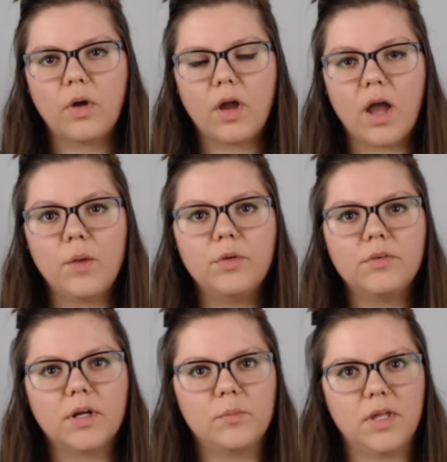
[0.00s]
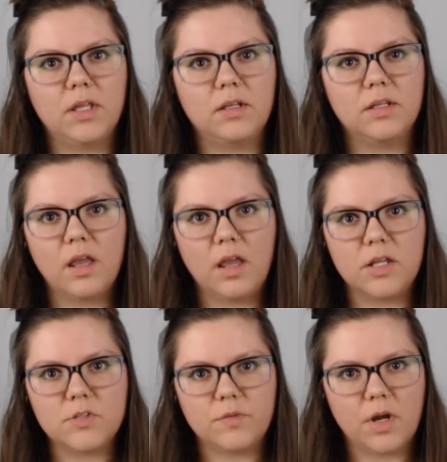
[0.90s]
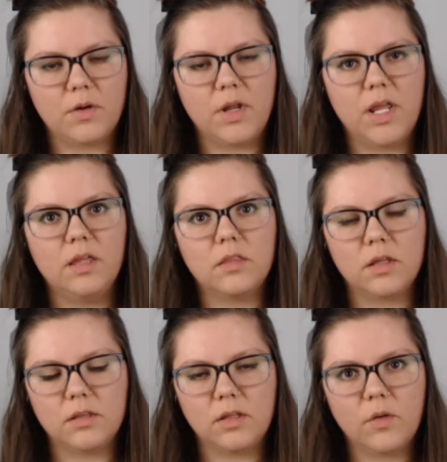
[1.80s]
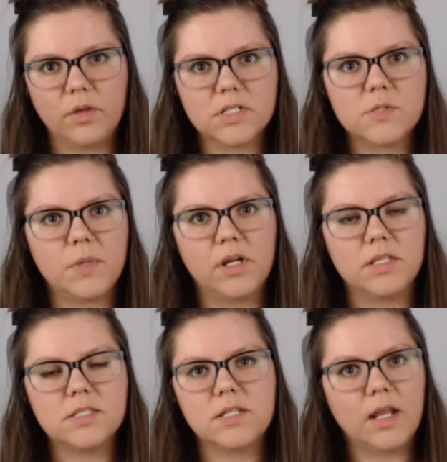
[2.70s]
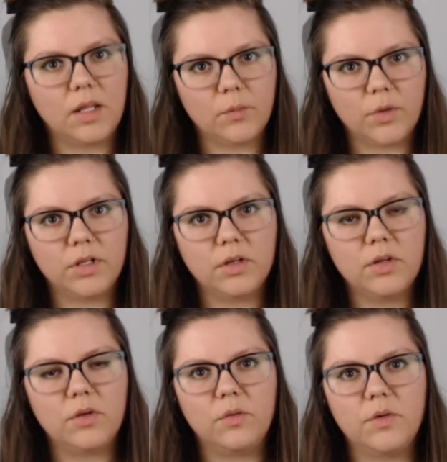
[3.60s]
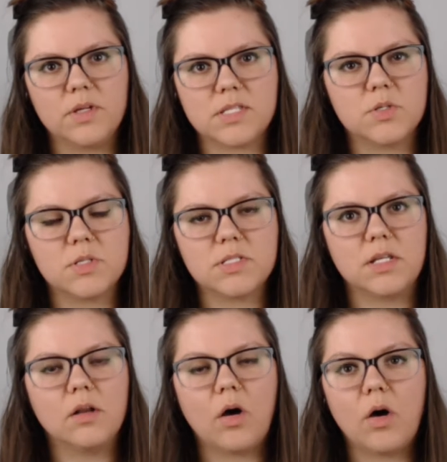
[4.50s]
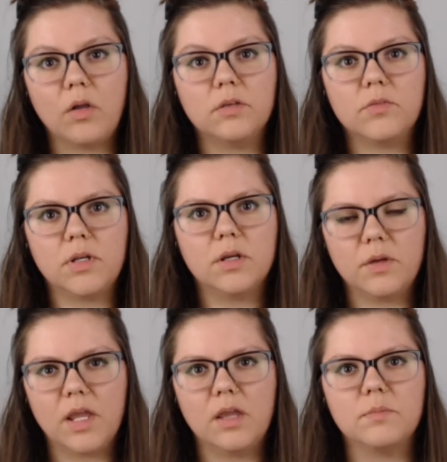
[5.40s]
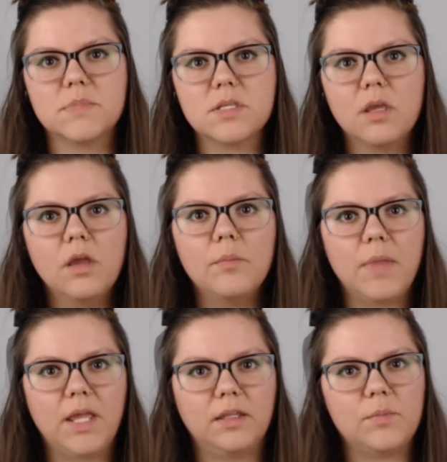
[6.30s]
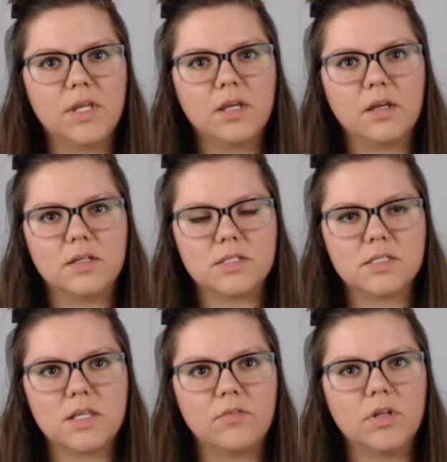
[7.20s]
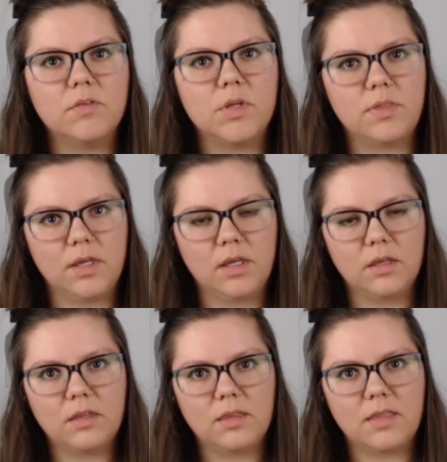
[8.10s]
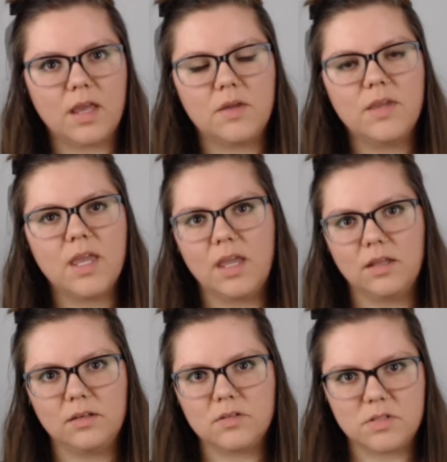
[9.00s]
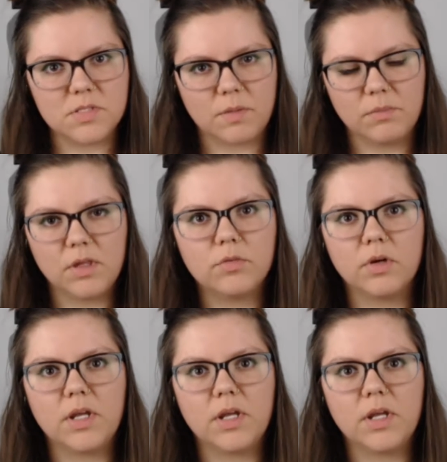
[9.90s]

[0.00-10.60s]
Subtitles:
I would recommend HVRE and the whole experience to anyone who is interested at all in video games, mainly because even if you think that you can't do something for a